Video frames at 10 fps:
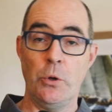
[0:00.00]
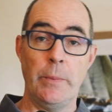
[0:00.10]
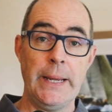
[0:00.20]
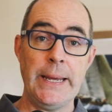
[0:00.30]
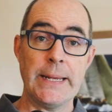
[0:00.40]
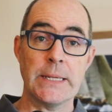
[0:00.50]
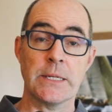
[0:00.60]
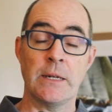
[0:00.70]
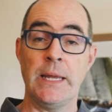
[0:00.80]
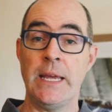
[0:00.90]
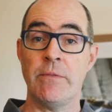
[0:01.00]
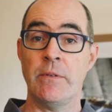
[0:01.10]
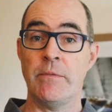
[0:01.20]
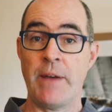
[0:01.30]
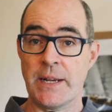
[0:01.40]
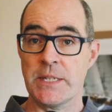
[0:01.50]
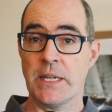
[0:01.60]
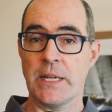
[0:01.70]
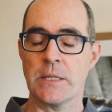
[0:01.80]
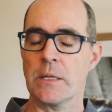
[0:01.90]
Uber Eats, and even
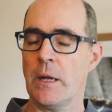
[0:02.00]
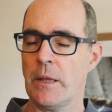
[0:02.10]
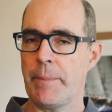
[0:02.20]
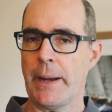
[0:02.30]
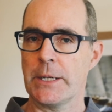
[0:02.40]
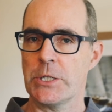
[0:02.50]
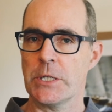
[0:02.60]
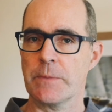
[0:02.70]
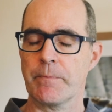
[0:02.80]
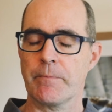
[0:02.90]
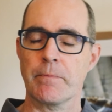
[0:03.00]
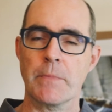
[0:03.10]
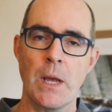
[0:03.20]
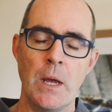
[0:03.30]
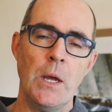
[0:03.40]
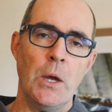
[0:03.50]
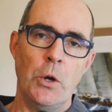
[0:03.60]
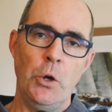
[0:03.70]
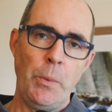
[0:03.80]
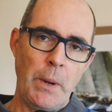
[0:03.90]
vaccines and other packages?
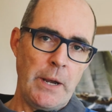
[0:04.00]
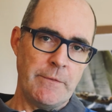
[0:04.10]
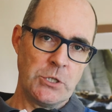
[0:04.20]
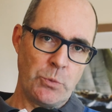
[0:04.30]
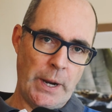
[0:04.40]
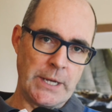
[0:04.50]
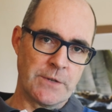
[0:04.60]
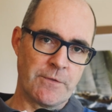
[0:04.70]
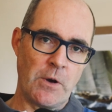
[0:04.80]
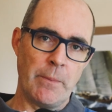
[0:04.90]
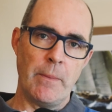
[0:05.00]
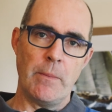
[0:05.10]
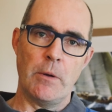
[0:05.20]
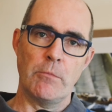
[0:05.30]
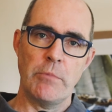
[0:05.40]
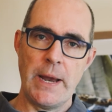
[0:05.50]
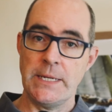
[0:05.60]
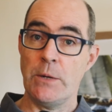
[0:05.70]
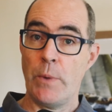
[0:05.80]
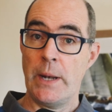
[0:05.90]
Uber have switched from
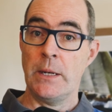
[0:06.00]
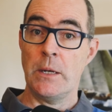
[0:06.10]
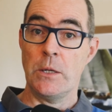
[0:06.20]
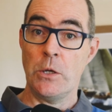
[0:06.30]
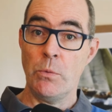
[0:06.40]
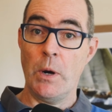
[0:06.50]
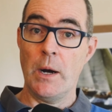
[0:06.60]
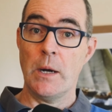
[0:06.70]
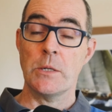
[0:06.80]
ready when you are